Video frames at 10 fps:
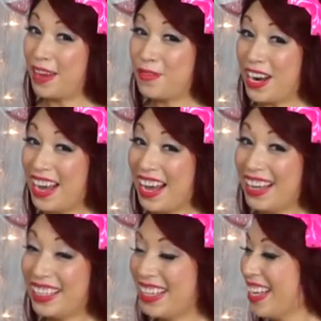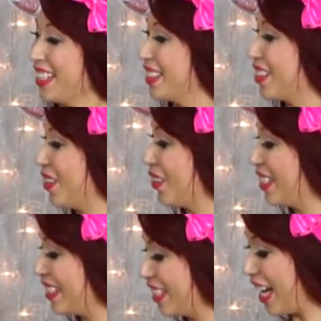Et voila! So
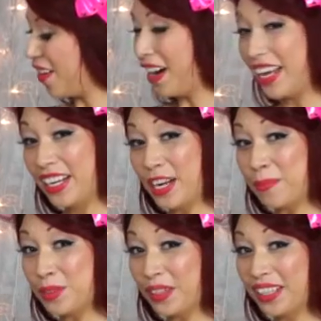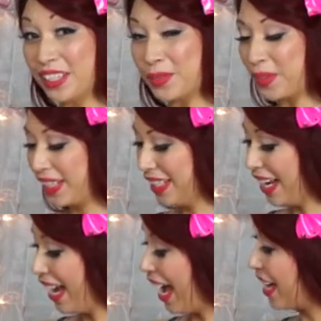this is how I ended up doing this one.
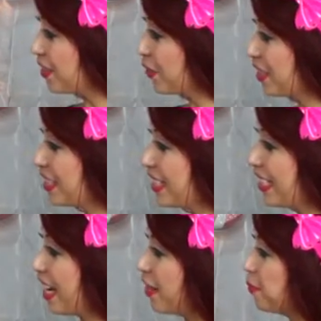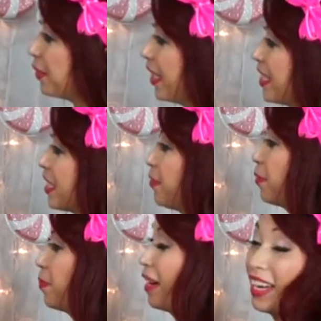As you can see, I have placed some
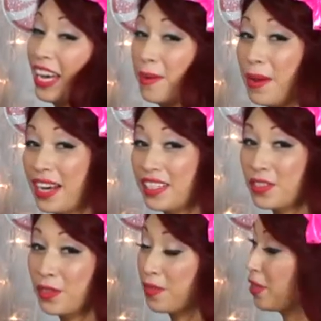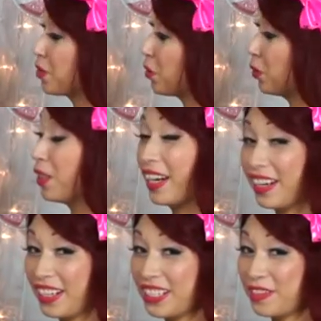of my headbands over the shoulder
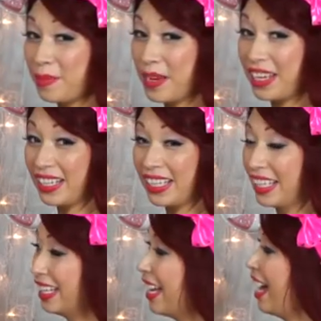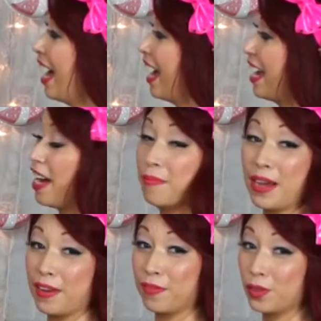areas of the mannequin. I have
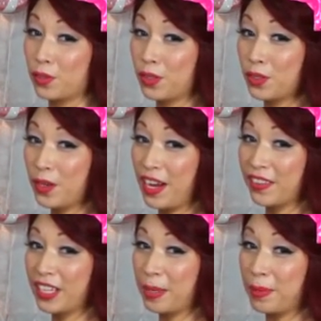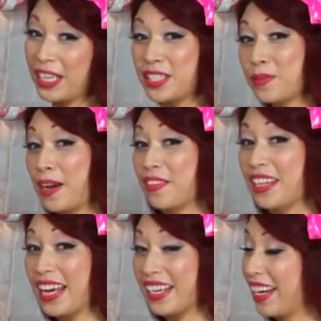my floral crown that I placed around
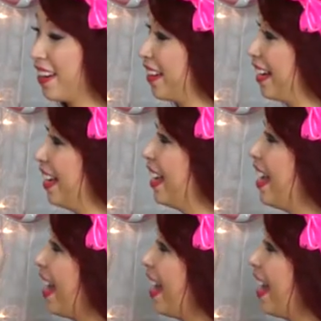the neck area,